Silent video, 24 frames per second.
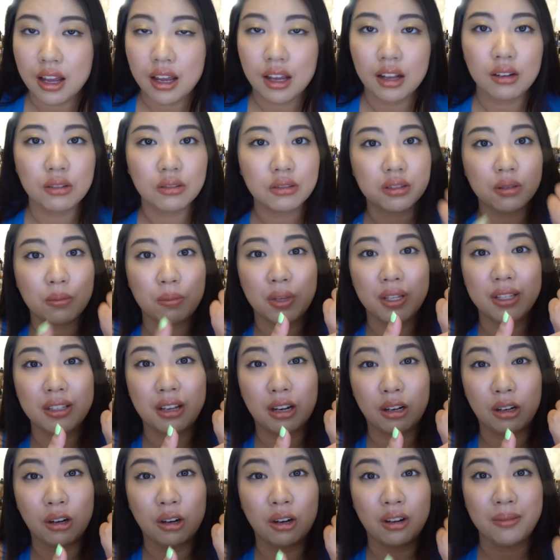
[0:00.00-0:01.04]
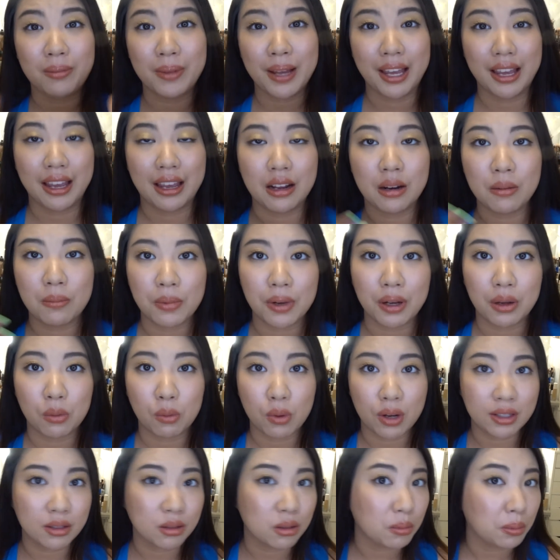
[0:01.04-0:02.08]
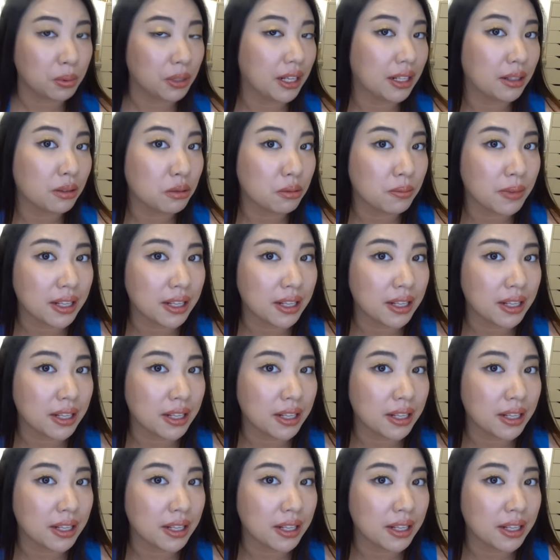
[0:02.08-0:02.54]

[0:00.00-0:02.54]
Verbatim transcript: it looks a bit darker on my hand but once you blend to